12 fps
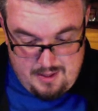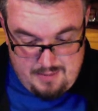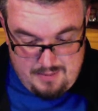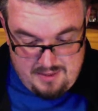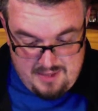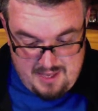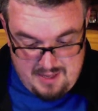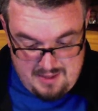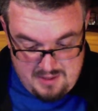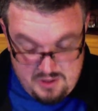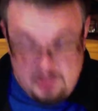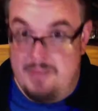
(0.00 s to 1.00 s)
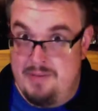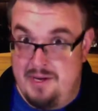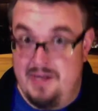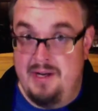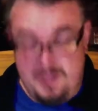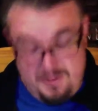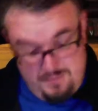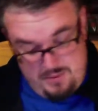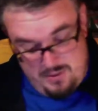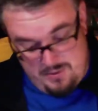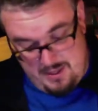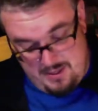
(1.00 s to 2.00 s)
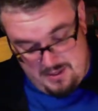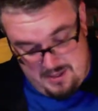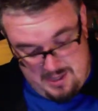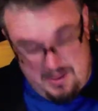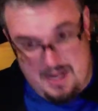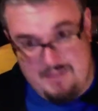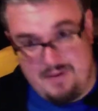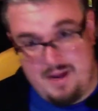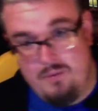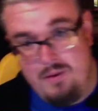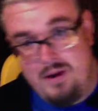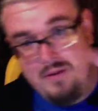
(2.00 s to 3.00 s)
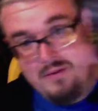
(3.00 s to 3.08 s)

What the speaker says: But they do limited edition Blu-rays. They only have like a run of